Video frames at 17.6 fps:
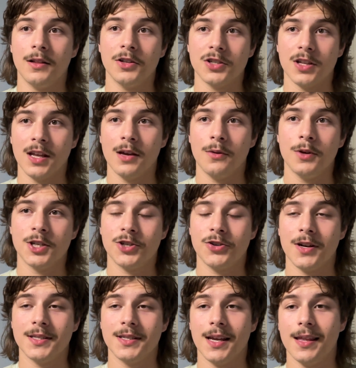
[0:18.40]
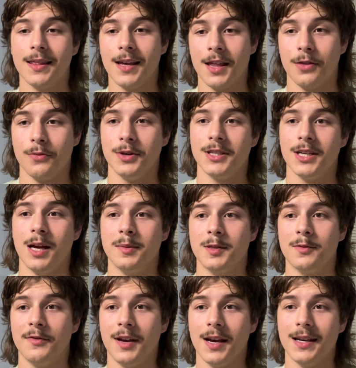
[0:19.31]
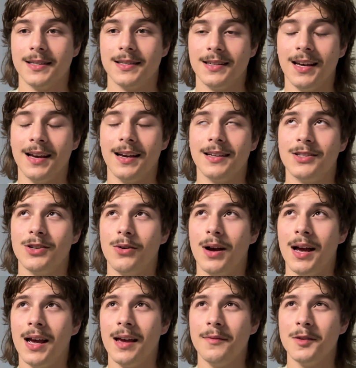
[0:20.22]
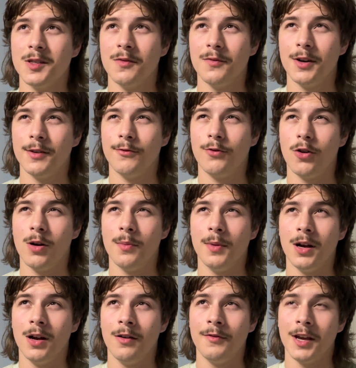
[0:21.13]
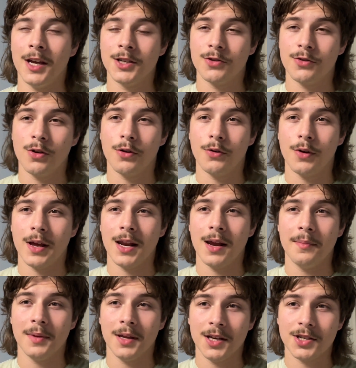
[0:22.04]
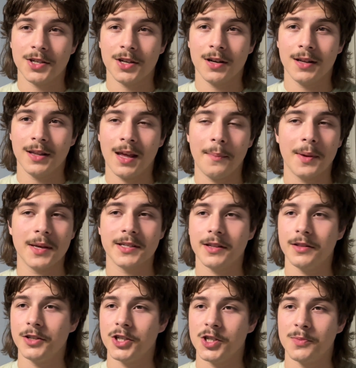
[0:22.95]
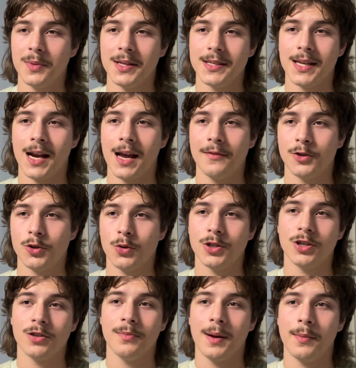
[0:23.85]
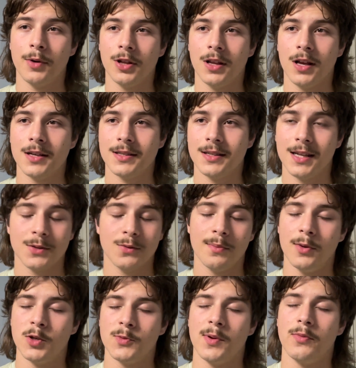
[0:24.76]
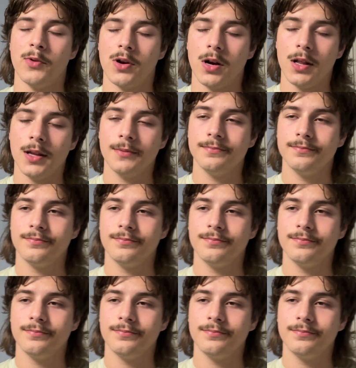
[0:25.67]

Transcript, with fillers: language? Try saying that 3 times fast. Yeah, so I have a severe form of anterograde amnesia, and that basically just means that I have short-term memory loss, and that's what most people call it. Well,